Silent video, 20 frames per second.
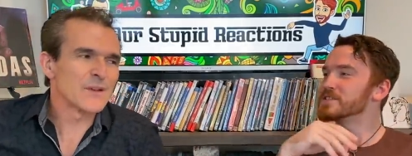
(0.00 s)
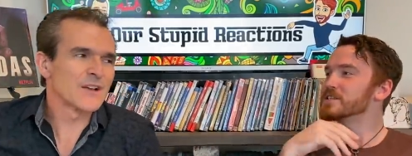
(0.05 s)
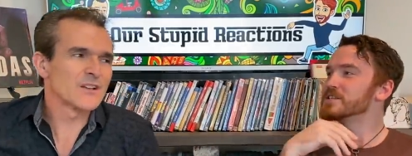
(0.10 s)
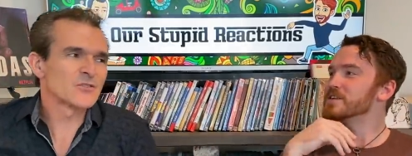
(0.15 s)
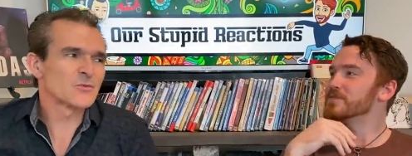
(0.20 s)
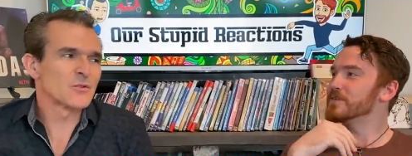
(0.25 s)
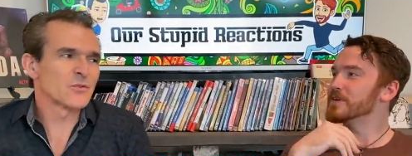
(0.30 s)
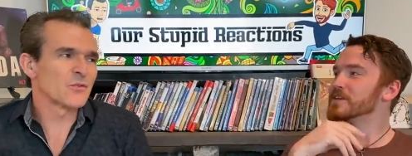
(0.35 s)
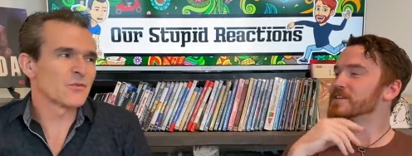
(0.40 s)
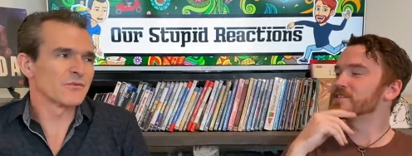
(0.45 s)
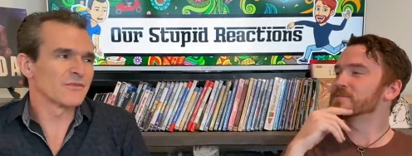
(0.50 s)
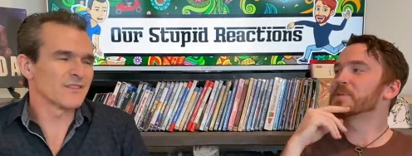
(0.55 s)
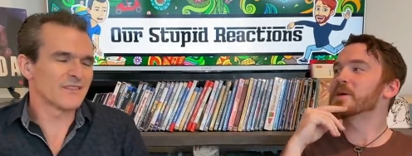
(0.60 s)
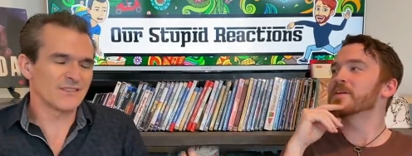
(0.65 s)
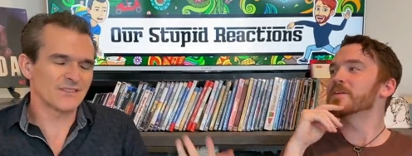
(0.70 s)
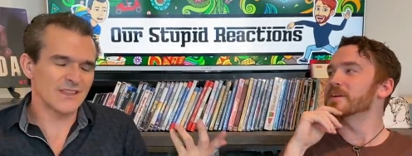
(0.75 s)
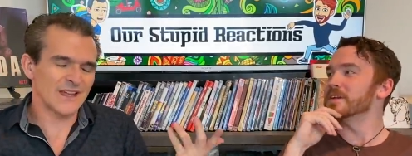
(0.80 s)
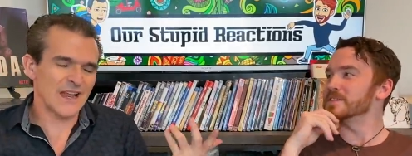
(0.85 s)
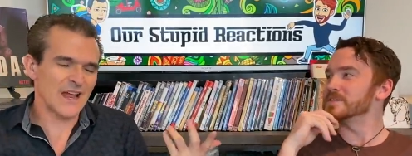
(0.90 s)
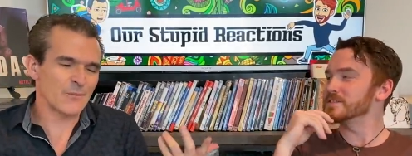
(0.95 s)
Speaker 1: such a different with,
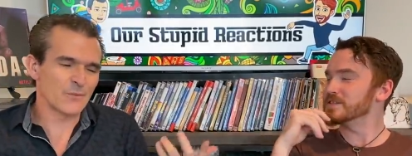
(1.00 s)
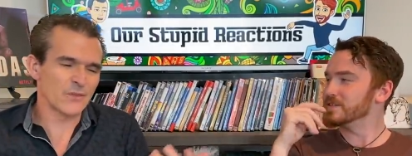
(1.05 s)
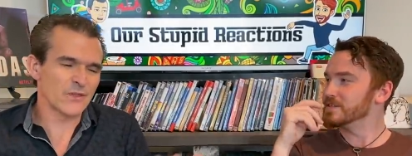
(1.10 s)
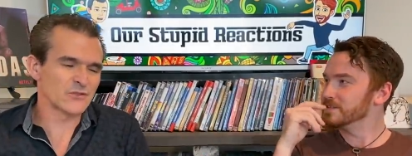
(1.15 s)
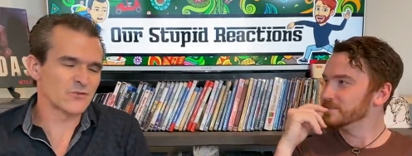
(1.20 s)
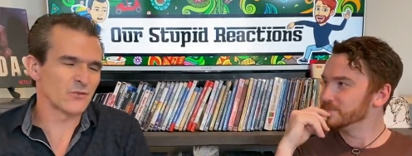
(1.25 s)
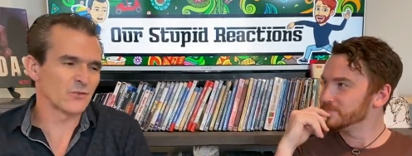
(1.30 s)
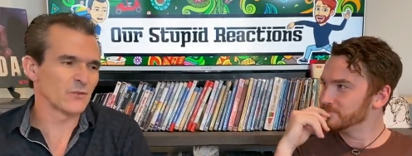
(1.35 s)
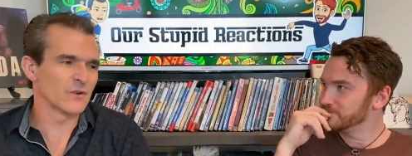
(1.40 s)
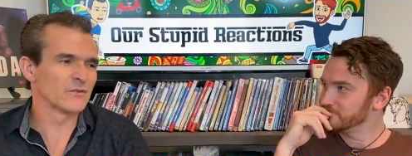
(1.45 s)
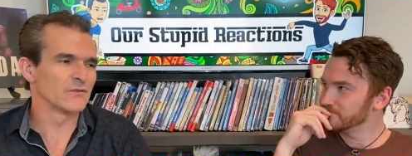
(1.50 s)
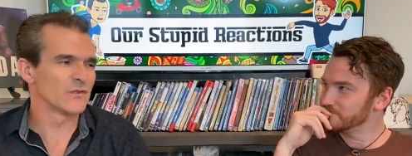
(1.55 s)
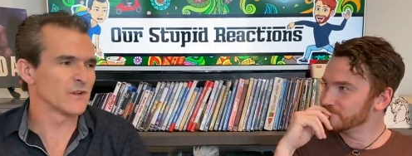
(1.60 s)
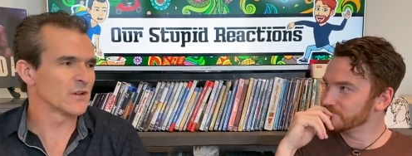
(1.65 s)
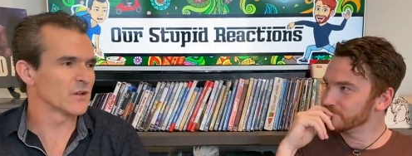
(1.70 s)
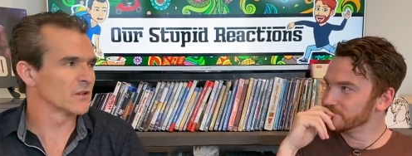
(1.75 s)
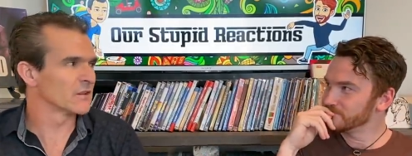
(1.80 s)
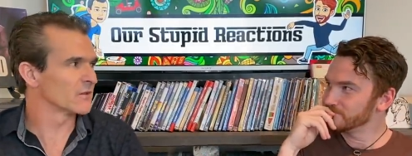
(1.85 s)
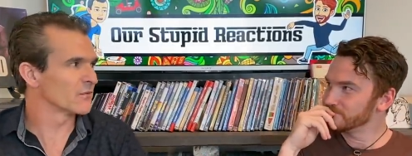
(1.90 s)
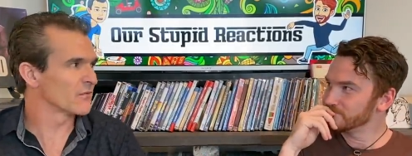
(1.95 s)
experience. That happened with us with
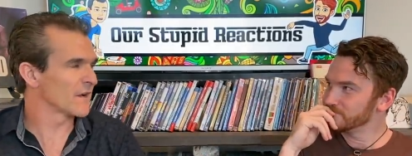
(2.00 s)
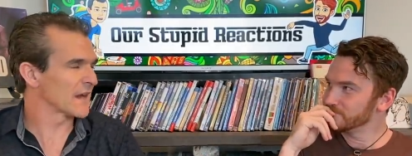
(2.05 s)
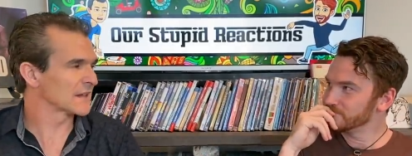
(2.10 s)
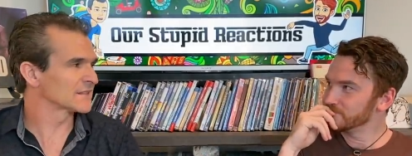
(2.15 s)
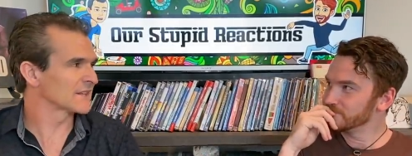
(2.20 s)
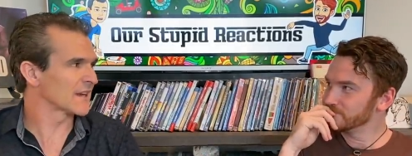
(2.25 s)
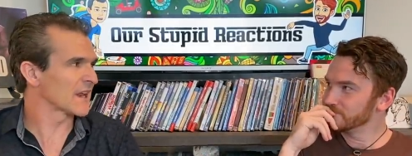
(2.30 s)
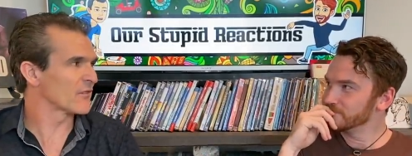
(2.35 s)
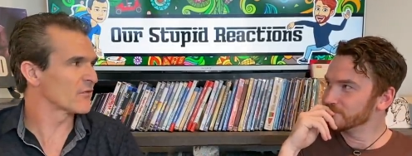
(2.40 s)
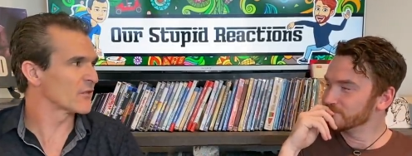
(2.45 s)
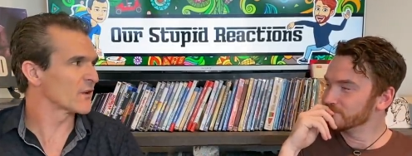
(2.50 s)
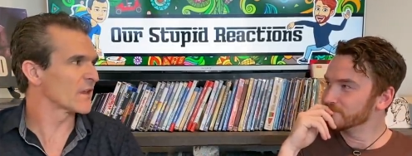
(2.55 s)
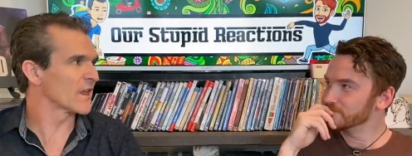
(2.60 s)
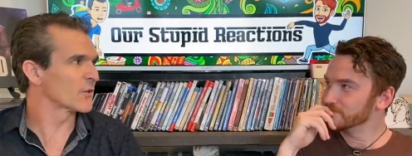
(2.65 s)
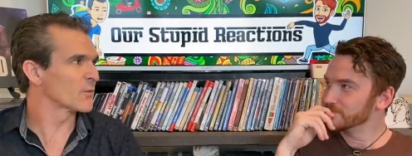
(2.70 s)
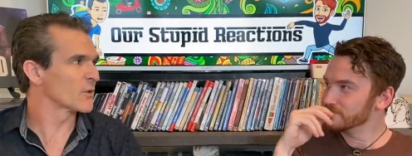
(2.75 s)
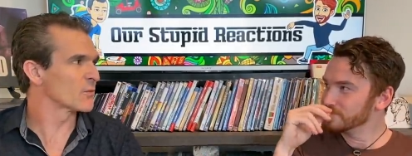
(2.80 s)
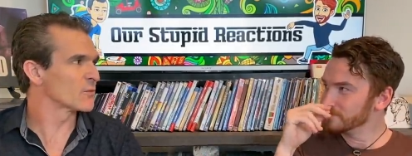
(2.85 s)
Ranveer, and the fact that I feel like we